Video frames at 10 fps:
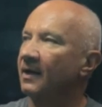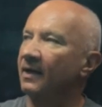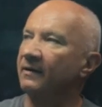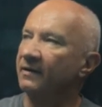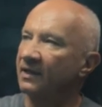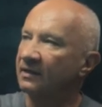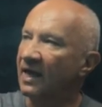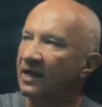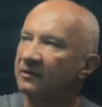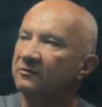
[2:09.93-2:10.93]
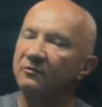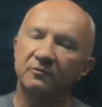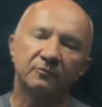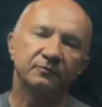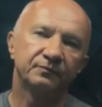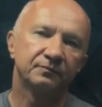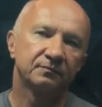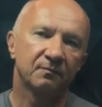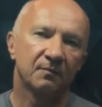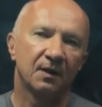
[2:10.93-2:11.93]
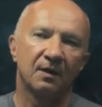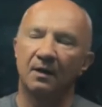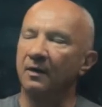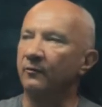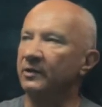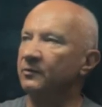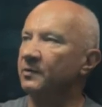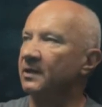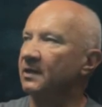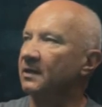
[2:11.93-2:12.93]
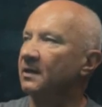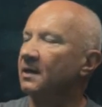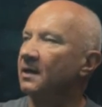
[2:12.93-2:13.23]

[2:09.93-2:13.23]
And then a2 will be